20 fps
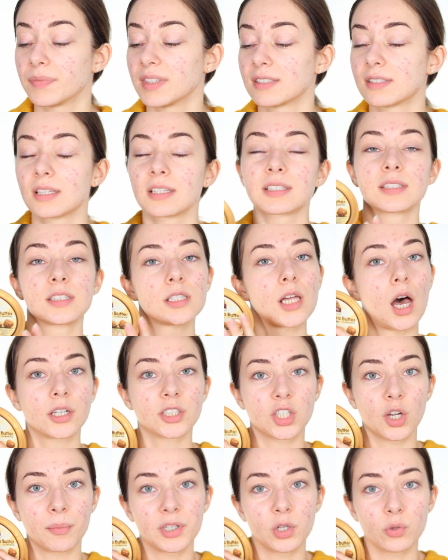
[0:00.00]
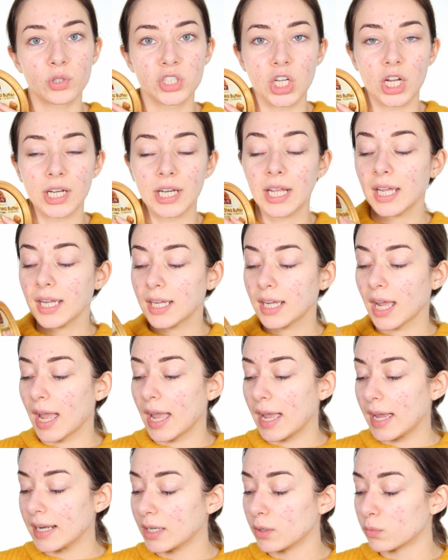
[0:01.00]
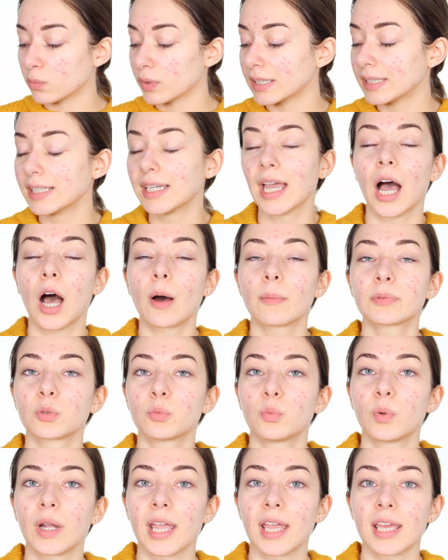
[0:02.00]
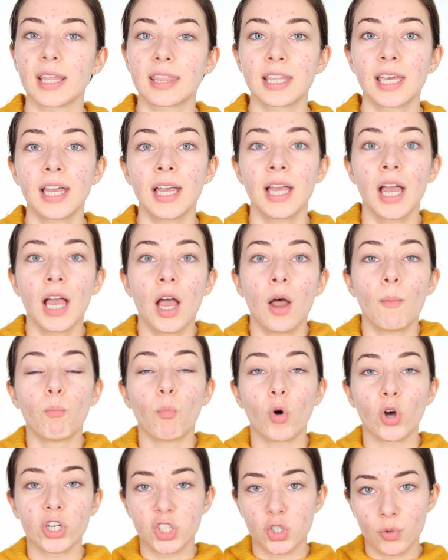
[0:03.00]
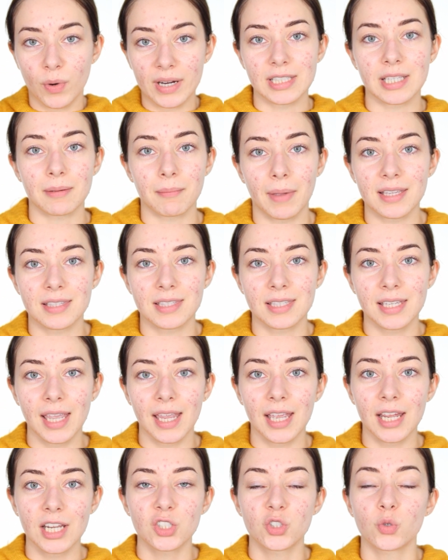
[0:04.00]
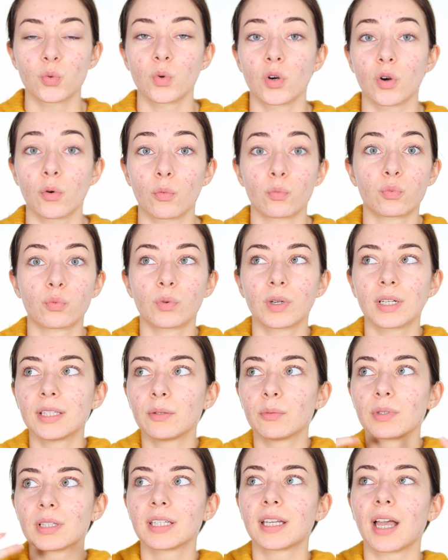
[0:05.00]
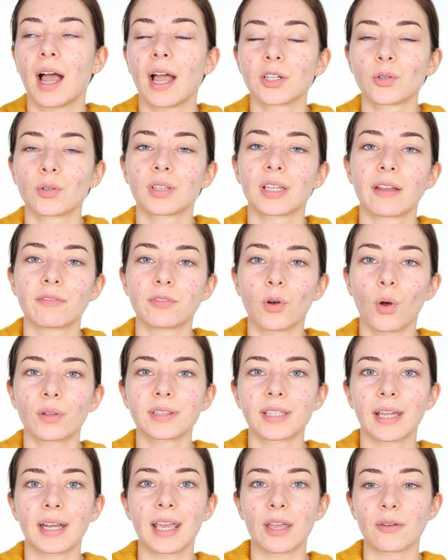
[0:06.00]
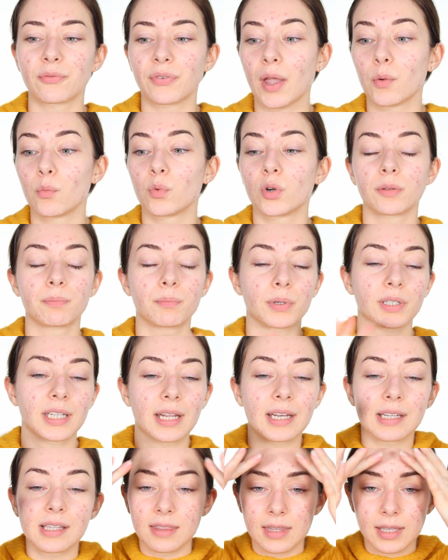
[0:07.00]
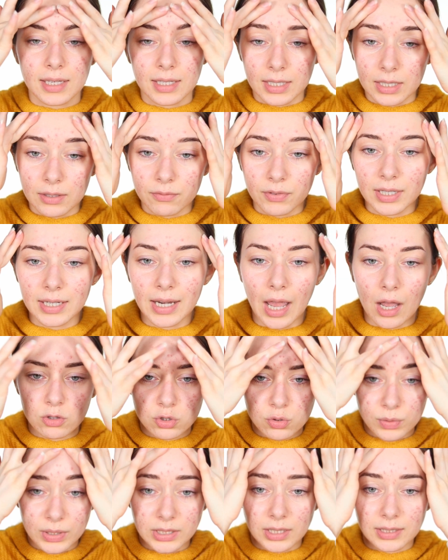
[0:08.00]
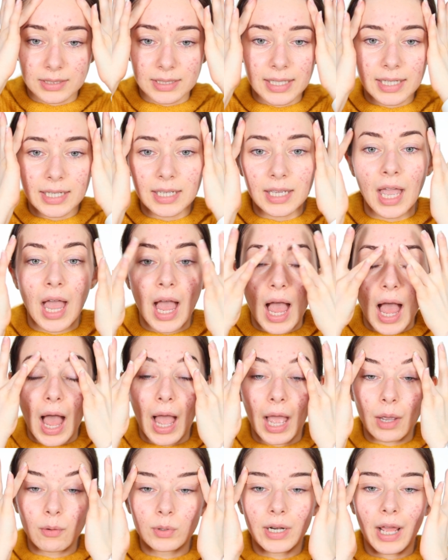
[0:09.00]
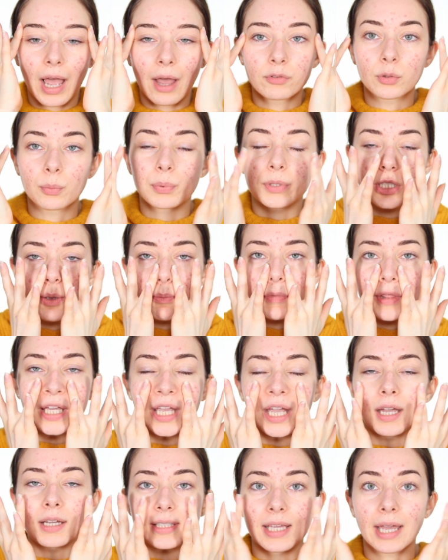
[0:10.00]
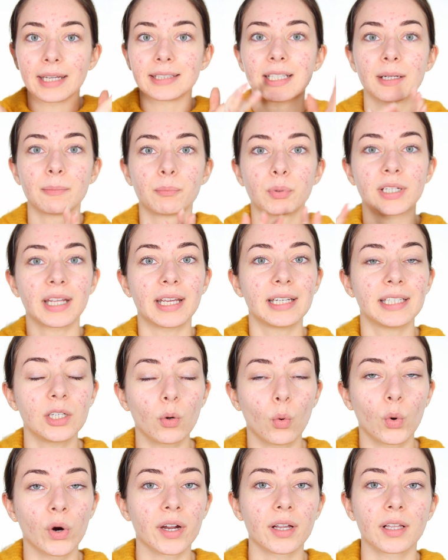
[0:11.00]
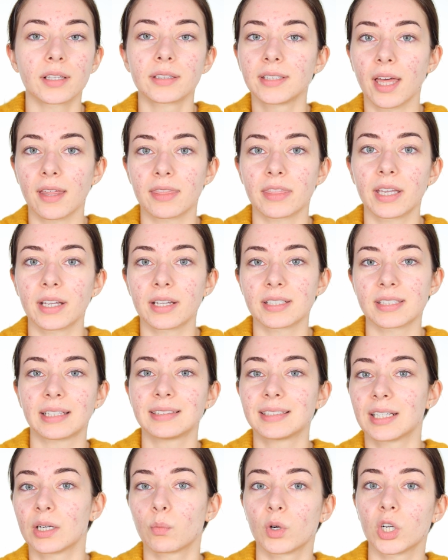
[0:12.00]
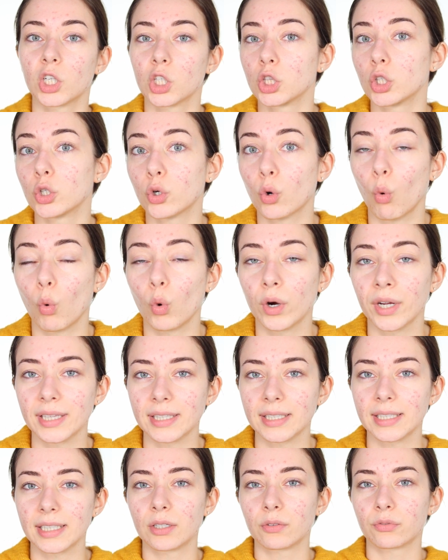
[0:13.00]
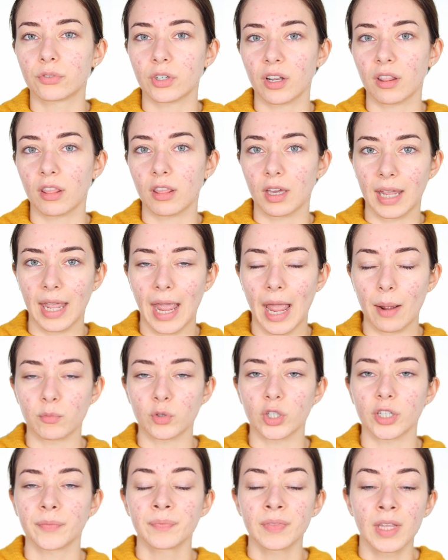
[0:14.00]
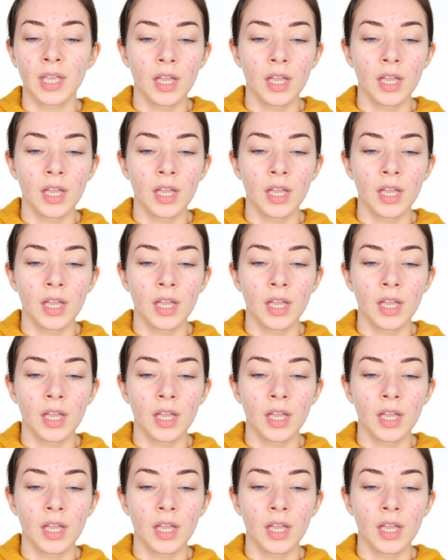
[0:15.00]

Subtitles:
This is non-comedogenic, and it really helped with moisturizing my skin to a really, really higher level than if I wouldn't put anything. Even now during the day, I would have to put something else. I didn't put any oil, nothing, because I didn't want to look oily in front of the camera.